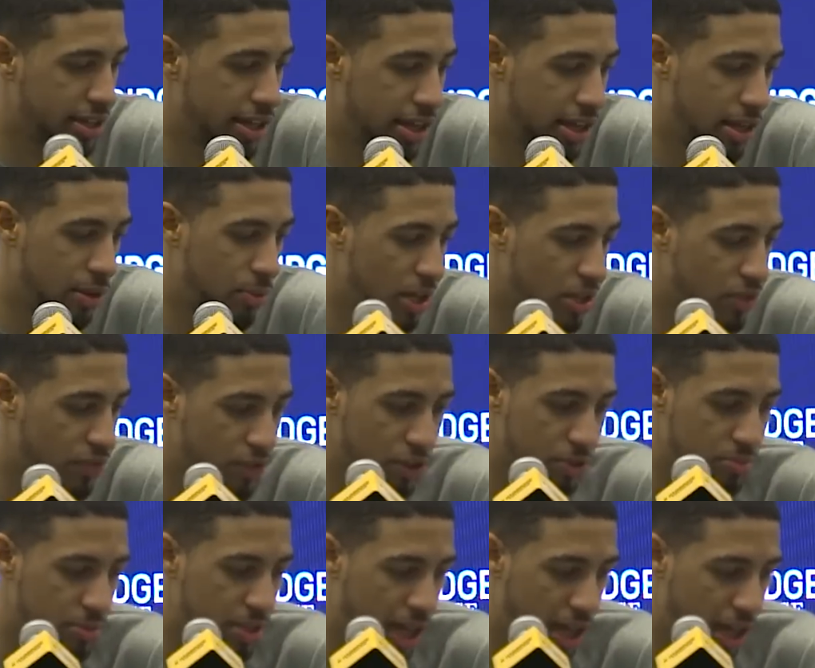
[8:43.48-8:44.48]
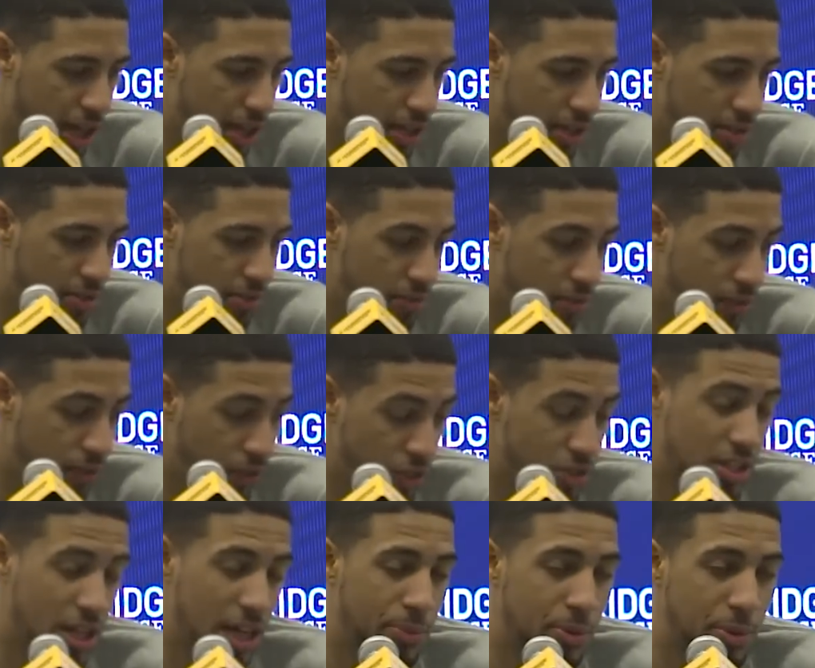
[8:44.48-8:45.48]
I watched film today on the
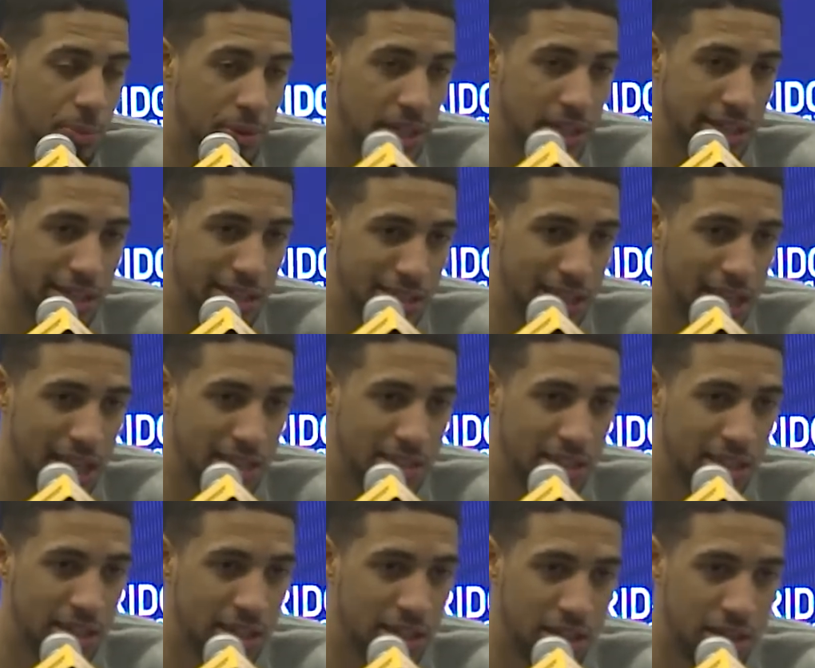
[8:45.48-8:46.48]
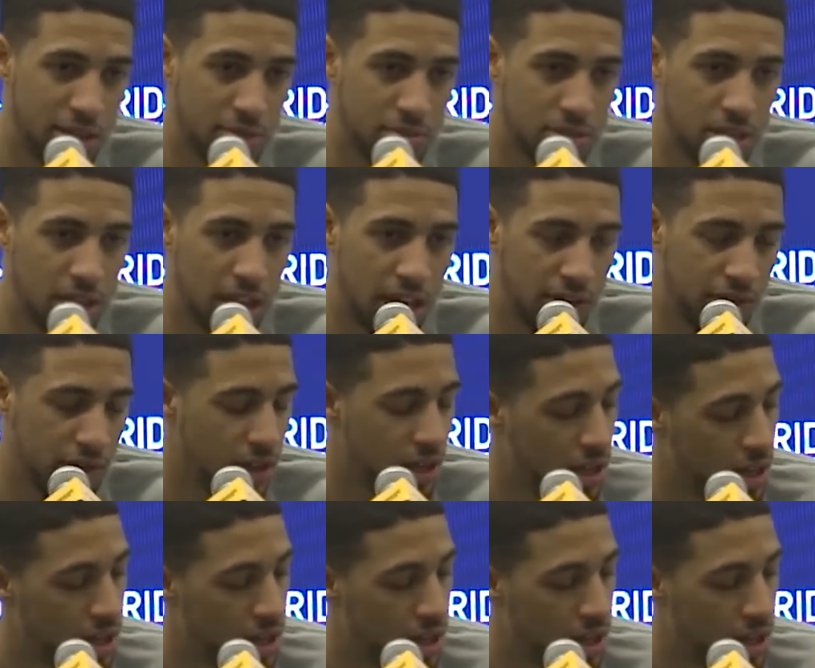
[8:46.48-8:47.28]
first time we played these guys here, and there was a lot of